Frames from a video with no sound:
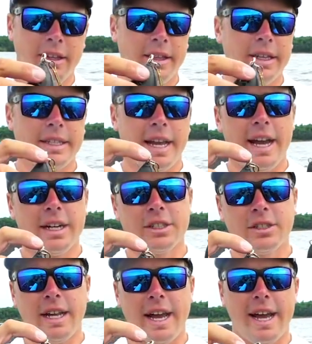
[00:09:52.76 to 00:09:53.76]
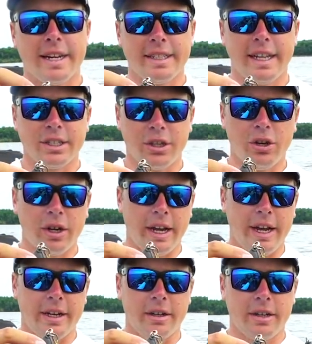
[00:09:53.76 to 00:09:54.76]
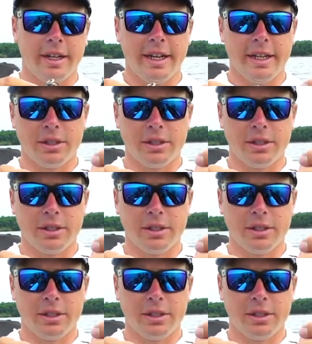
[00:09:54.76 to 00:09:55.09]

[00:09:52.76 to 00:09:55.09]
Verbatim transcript: this actually acts as a hook hanger, okay?